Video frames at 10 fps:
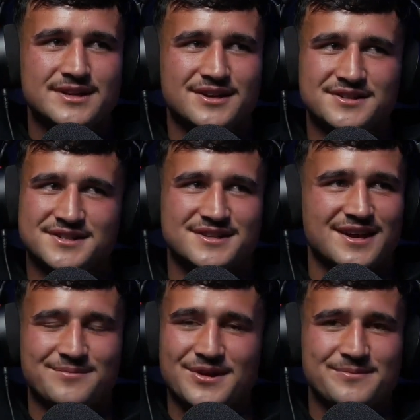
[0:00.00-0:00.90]
and I was just like,
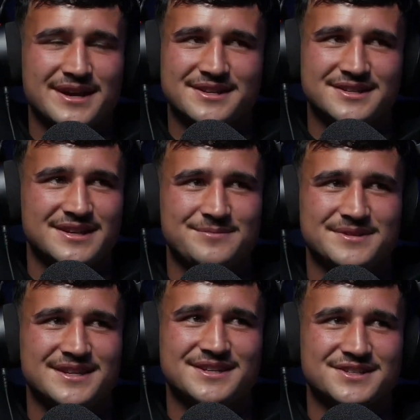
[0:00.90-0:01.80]
I'm going back to the NPC
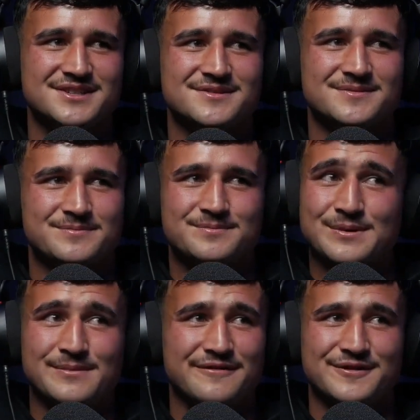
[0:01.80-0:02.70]
to just
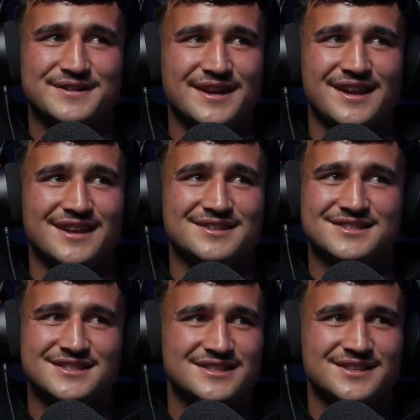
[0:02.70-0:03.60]
put my foot down and just